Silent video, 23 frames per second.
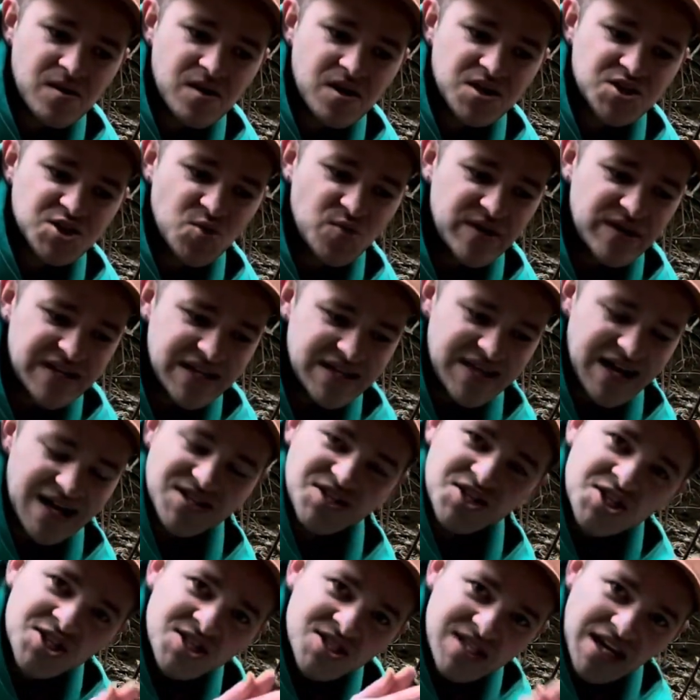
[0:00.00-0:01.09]
So we need that
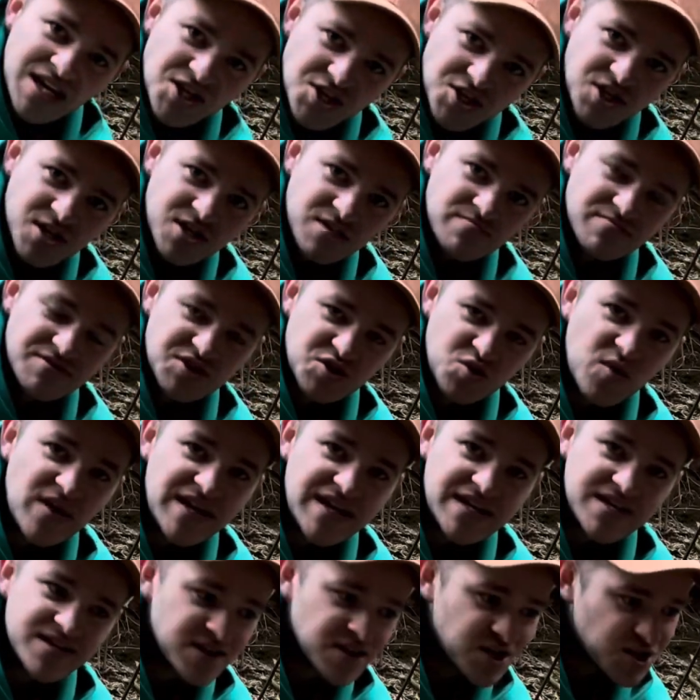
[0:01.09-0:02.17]
distinction
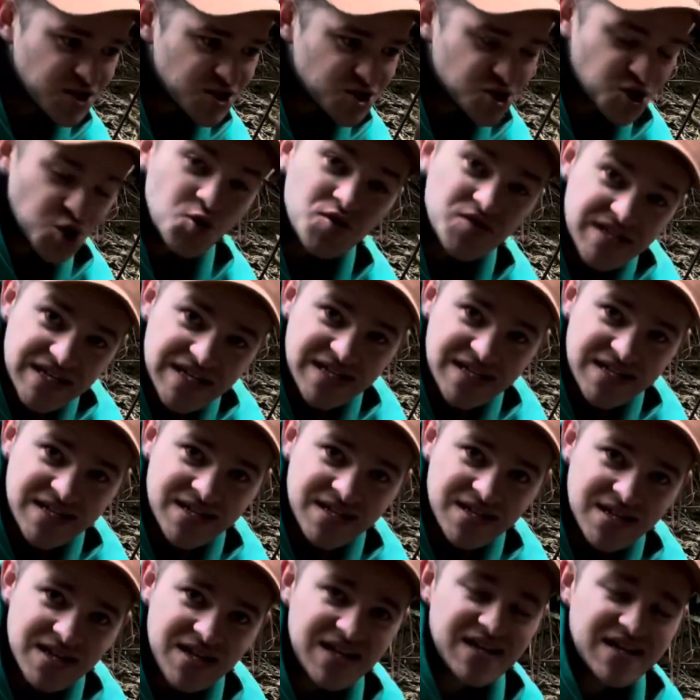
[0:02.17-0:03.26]
between 2D
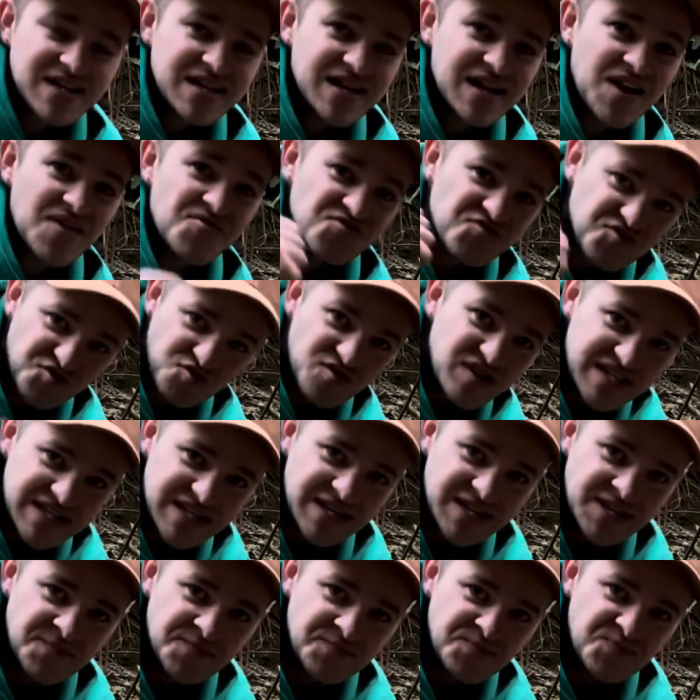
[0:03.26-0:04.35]
and
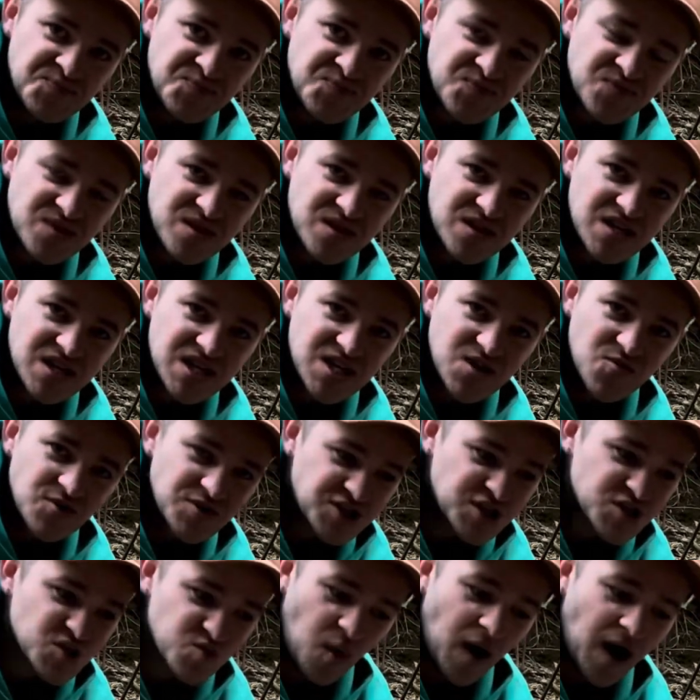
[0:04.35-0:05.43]
3D, which
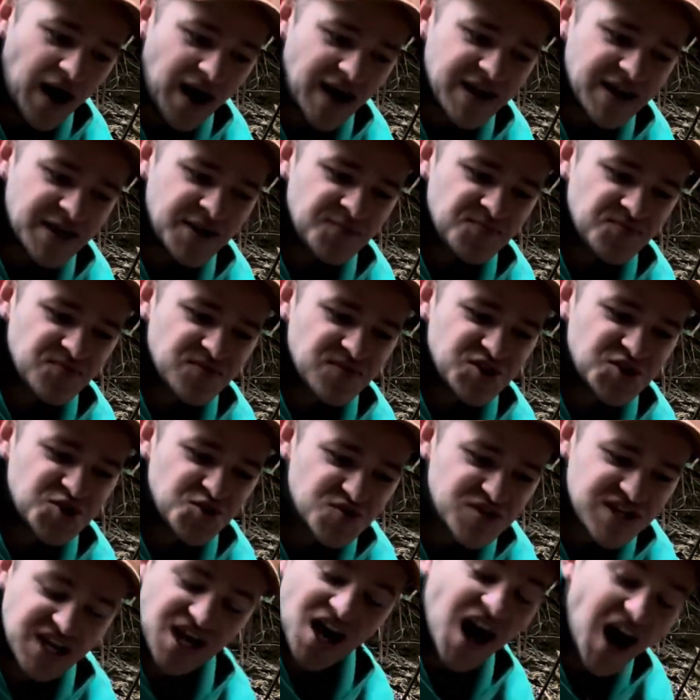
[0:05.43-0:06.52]
is why you
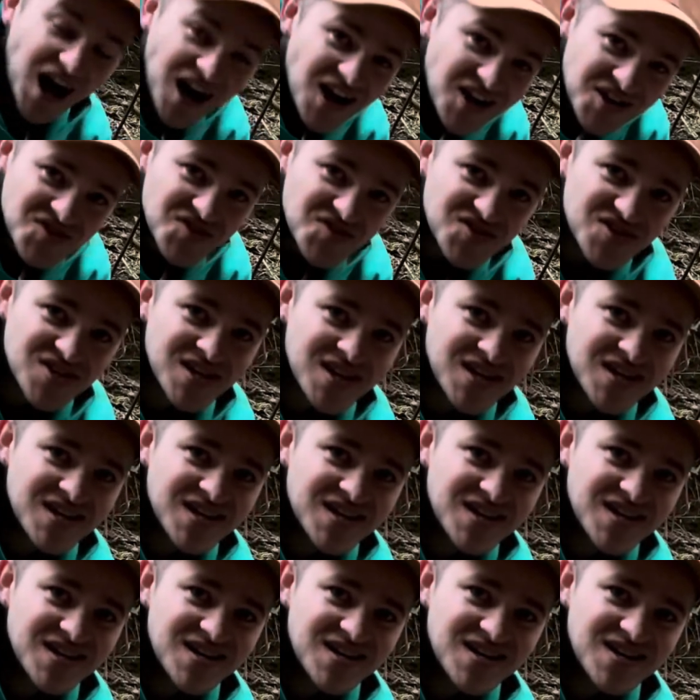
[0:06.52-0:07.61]
can't
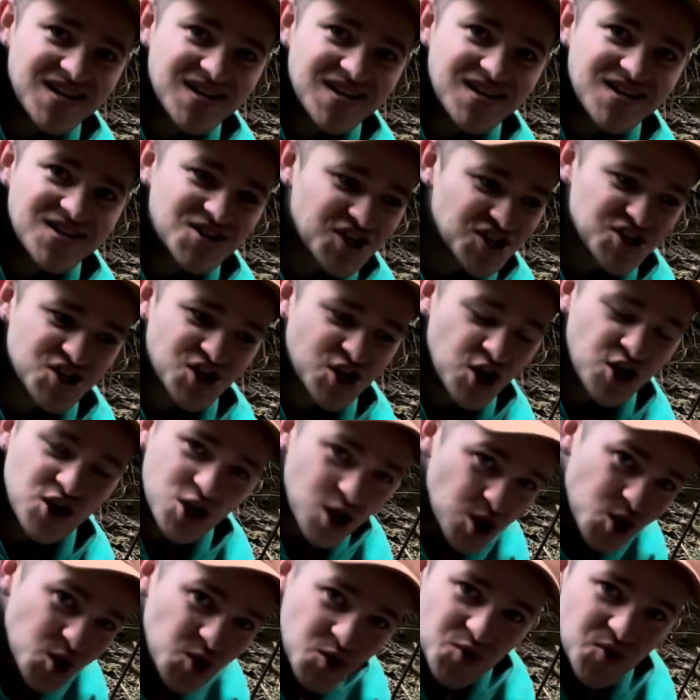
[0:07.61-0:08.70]
just
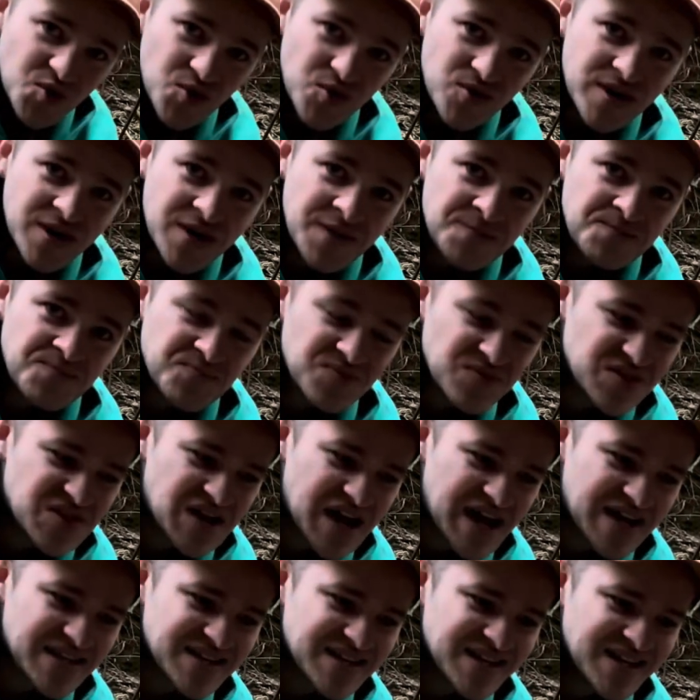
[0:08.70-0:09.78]
conclude
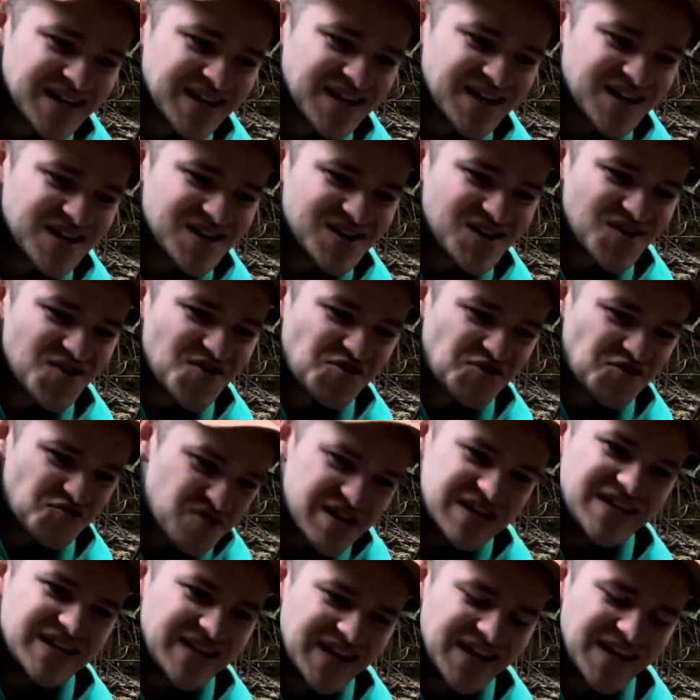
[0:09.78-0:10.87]
that
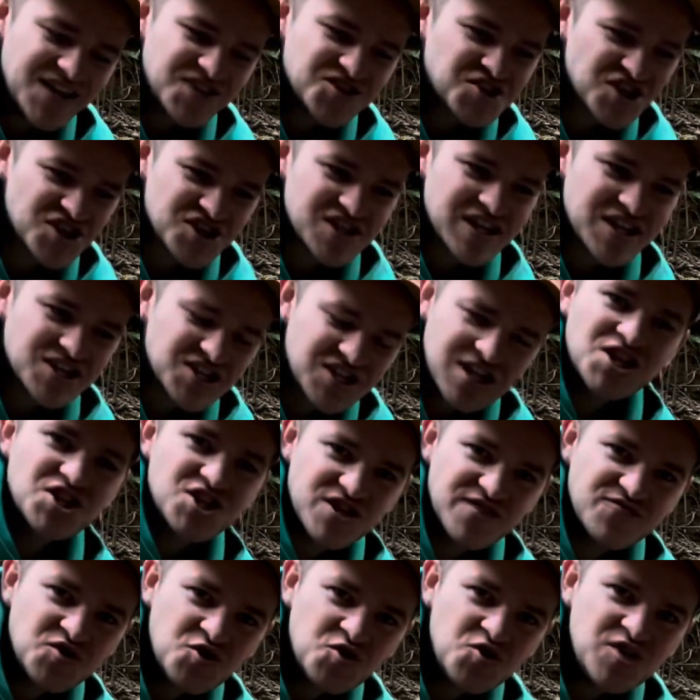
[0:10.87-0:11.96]
3D is just an extension
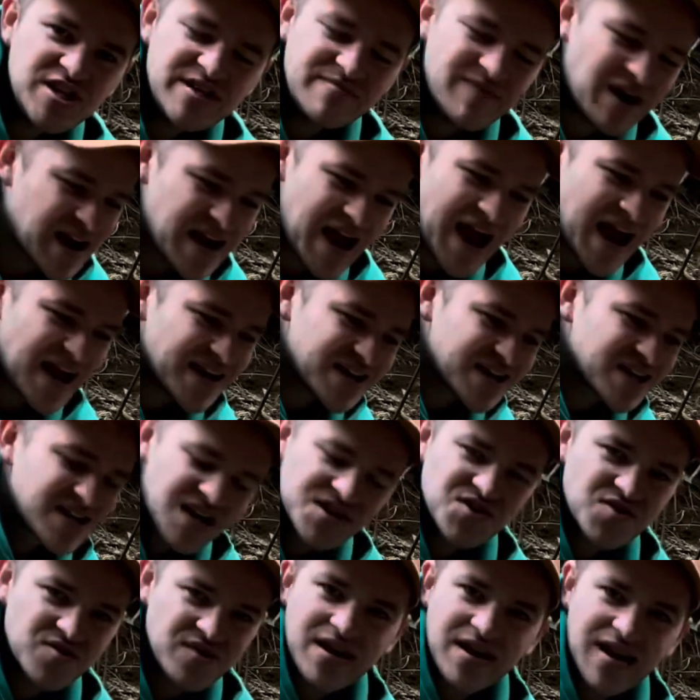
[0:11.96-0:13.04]
of 2D by adding
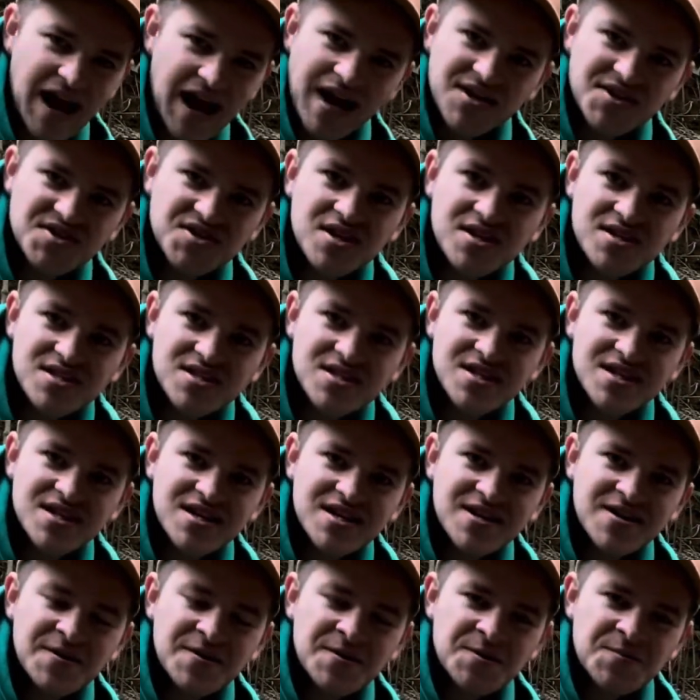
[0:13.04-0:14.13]
another axis,
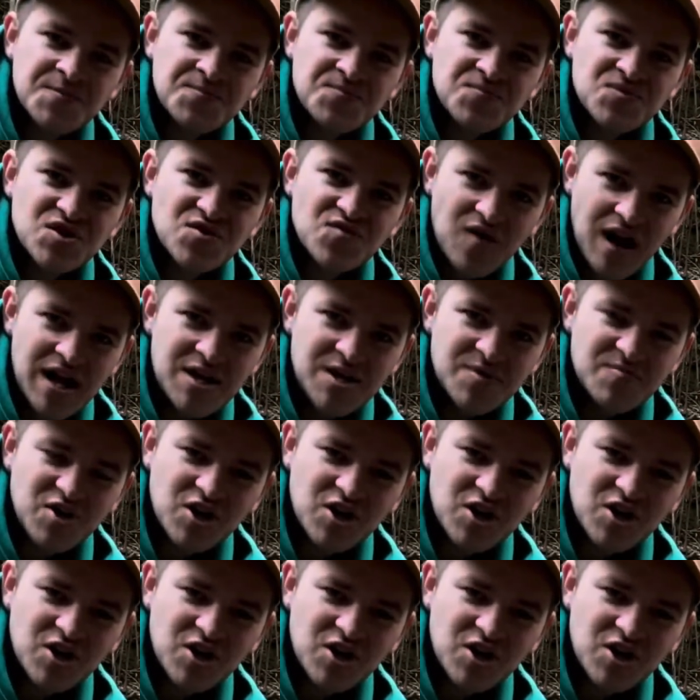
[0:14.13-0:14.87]
right?